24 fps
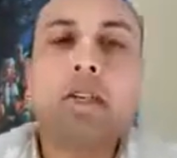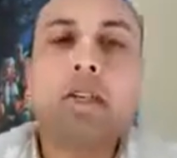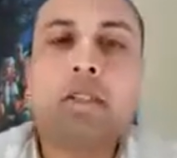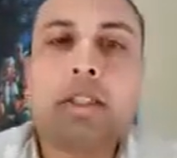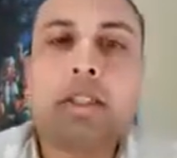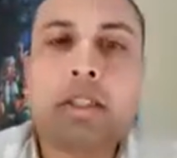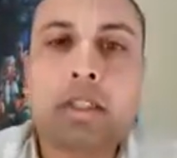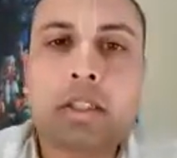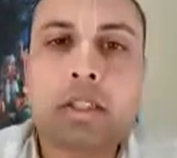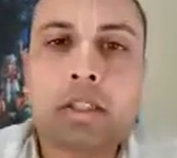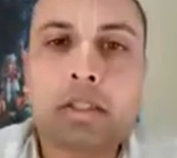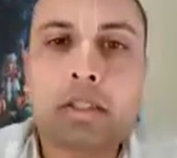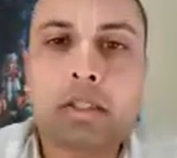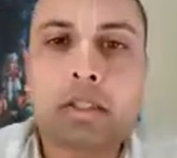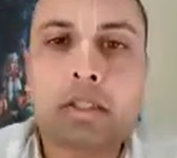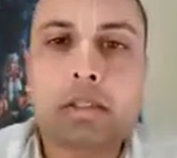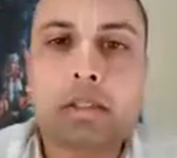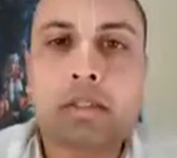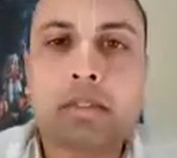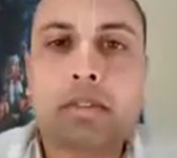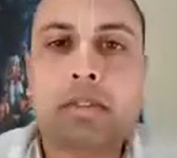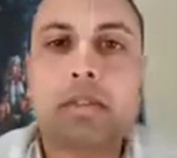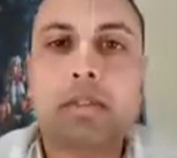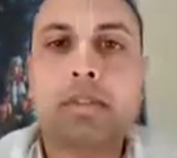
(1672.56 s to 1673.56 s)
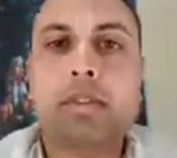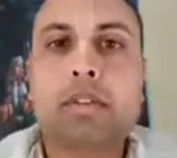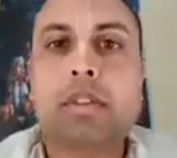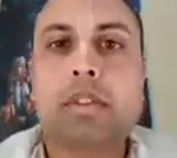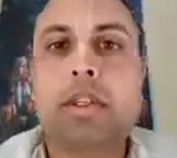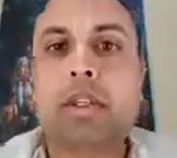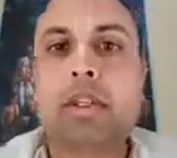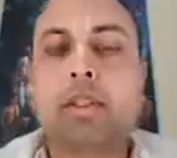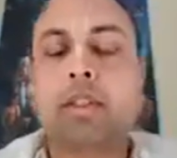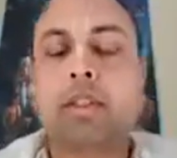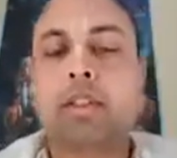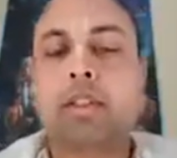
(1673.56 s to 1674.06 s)
the earth
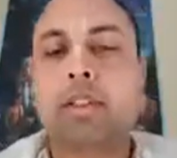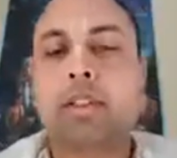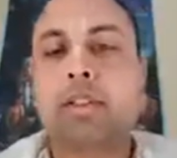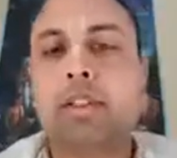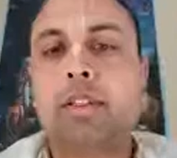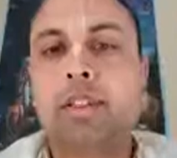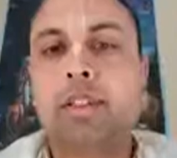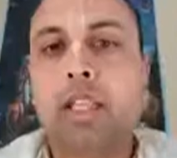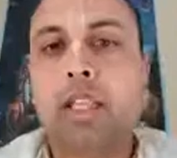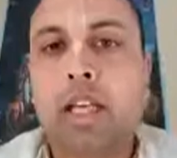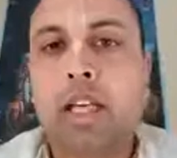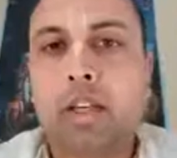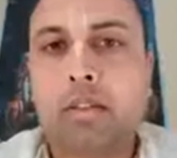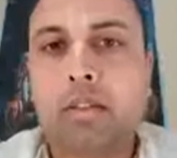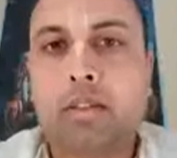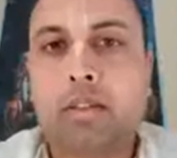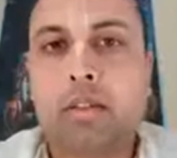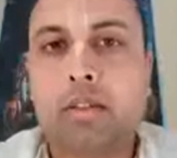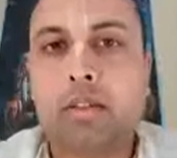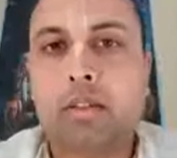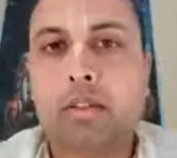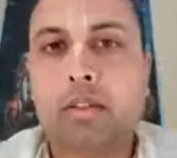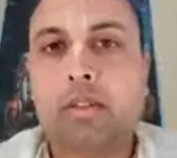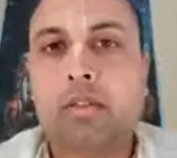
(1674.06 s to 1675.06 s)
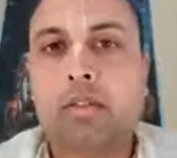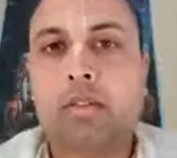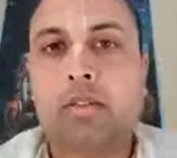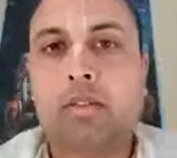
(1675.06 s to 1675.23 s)
underneath the clouds.